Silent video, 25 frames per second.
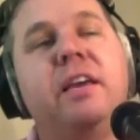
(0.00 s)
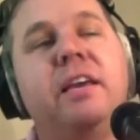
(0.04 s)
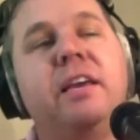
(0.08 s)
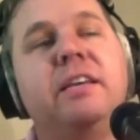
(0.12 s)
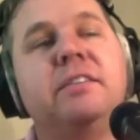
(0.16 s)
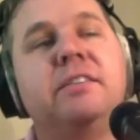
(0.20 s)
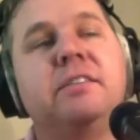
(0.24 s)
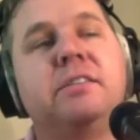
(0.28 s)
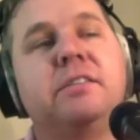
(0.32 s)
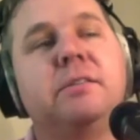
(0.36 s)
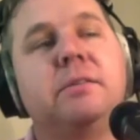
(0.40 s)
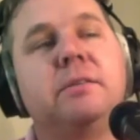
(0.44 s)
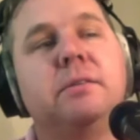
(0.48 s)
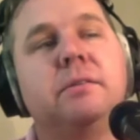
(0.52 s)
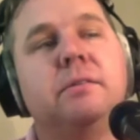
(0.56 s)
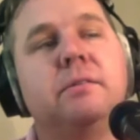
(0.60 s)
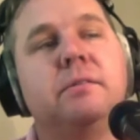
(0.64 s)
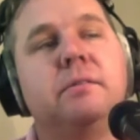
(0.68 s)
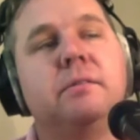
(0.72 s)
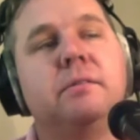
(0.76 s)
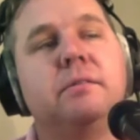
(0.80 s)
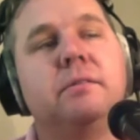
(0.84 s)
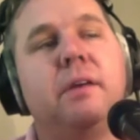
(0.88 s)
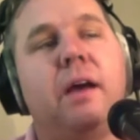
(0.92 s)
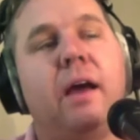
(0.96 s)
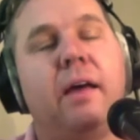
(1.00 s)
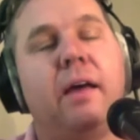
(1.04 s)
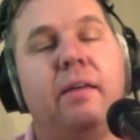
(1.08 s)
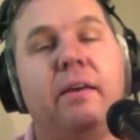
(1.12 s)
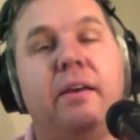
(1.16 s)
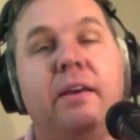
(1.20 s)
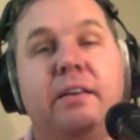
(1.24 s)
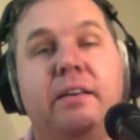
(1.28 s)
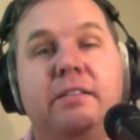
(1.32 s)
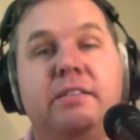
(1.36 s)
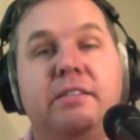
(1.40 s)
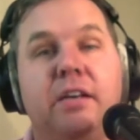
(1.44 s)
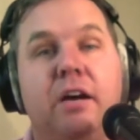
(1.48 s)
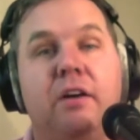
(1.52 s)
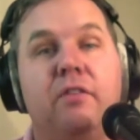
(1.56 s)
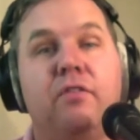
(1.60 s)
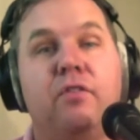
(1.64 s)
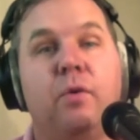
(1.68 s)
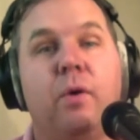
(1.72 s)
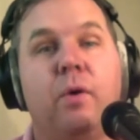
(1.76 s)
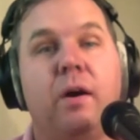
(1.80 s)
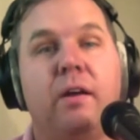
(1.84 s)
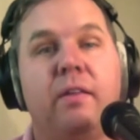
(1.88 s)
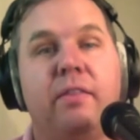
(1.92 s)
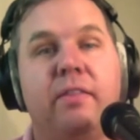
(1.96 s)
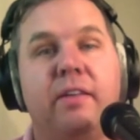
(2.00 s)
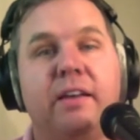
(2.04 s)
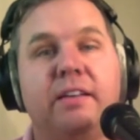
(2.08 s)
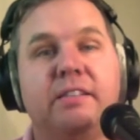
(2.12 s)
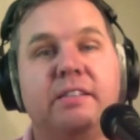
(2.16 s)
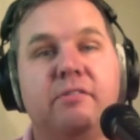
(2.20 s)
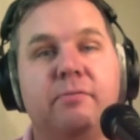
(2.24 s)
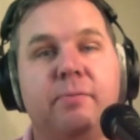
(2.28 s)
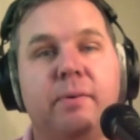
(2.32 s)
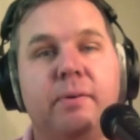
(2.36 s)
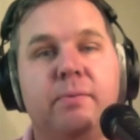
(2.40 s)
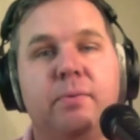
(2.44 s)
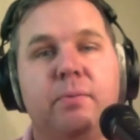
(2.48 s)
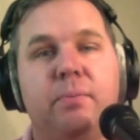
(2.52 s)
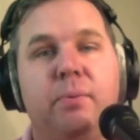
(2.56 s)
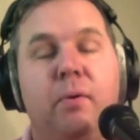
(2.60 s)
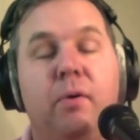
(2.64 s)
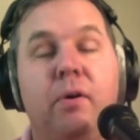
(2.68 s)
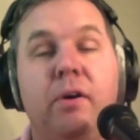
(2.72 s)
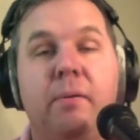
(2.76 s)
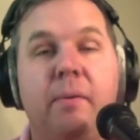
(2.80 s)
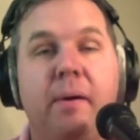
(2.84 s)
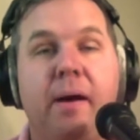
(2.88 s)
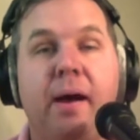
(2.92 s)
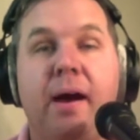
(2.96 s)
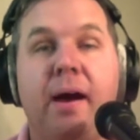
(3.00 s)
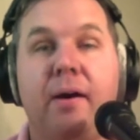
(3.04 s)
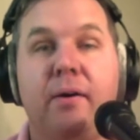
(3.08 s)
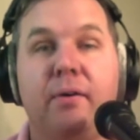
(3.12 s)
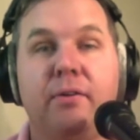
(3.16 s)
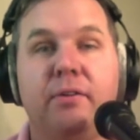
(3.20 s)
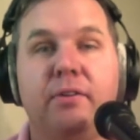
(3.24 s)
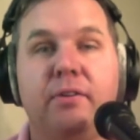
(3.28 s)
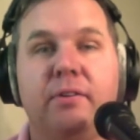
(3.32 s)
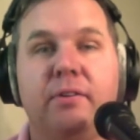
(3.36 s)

he's self-aware of things that people point him out.